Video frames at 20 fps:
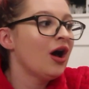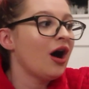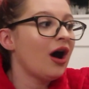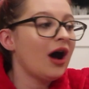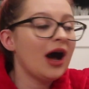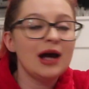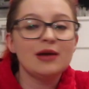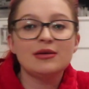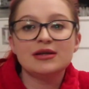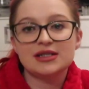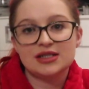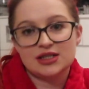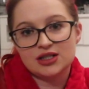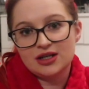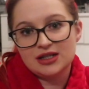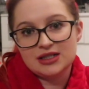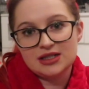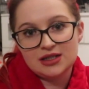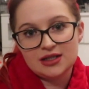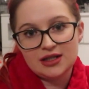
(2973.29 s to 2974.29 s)
I'm going to
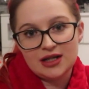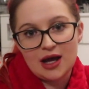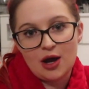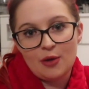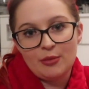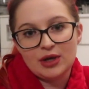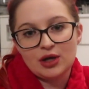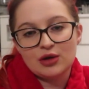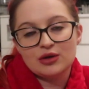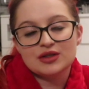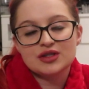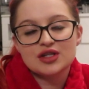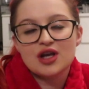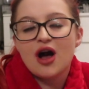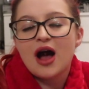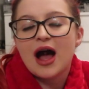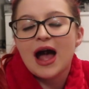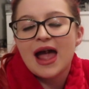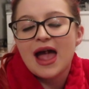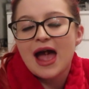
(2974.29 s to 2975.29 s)
start dinner now because
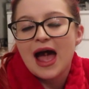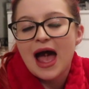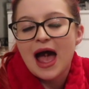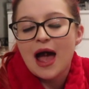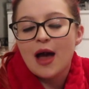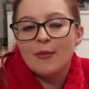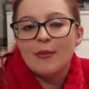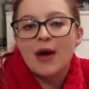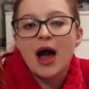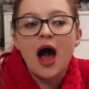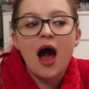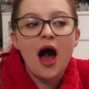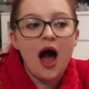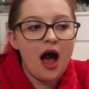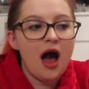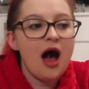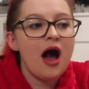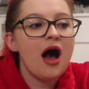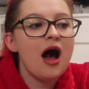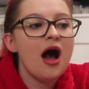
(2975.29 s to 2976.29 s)
I am
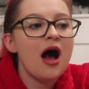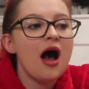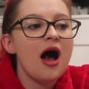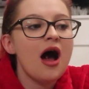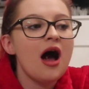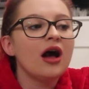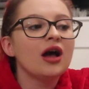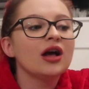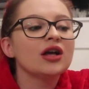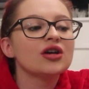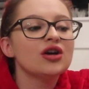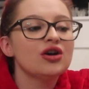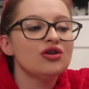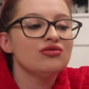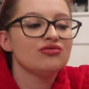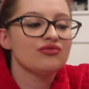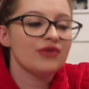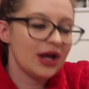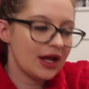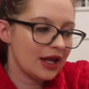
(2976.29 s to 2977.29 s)

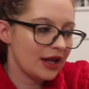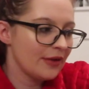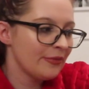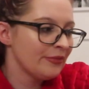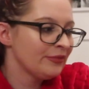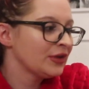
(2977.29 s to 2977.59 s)
hungry.